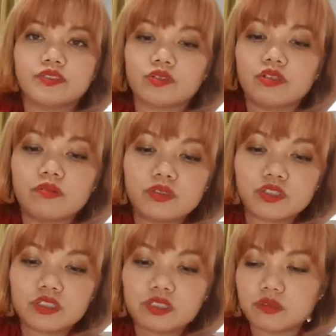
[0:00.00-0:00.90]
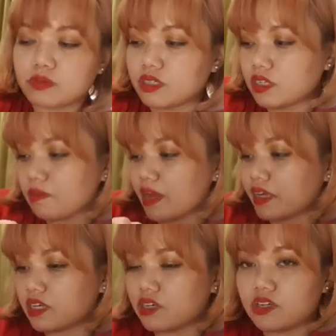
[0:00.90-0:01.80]
So let me just put it
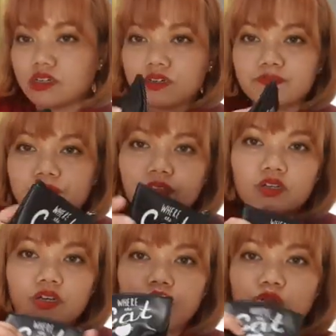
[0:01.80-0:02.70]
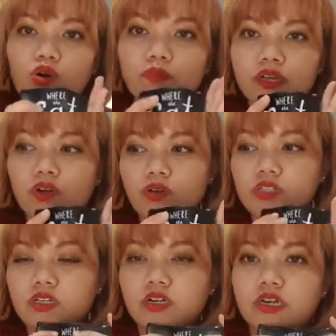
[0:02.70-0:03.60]
back here. So all my
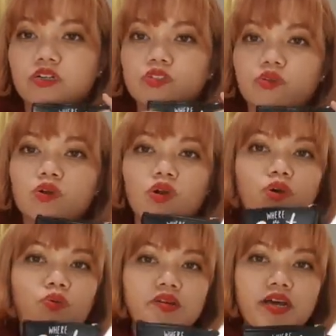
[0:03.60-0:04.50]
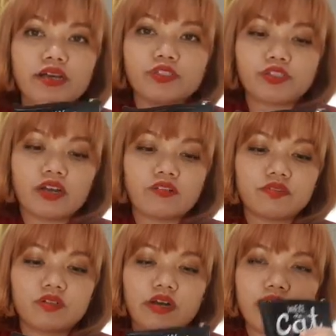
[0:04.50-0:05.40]
coins are here. So when I
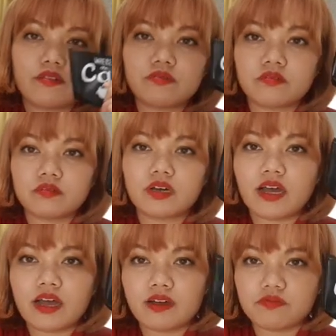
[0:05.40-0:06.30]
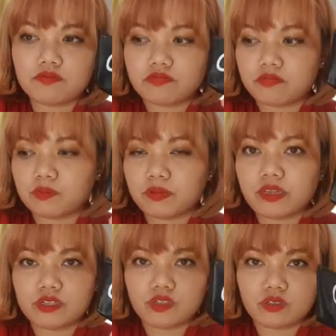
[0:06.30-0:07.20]
travel, I have I have a
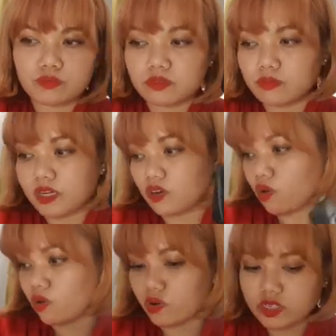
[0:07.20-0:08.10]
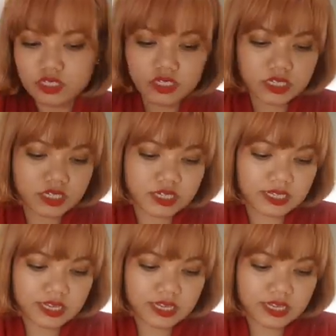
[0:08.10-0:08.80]
place to put my coins.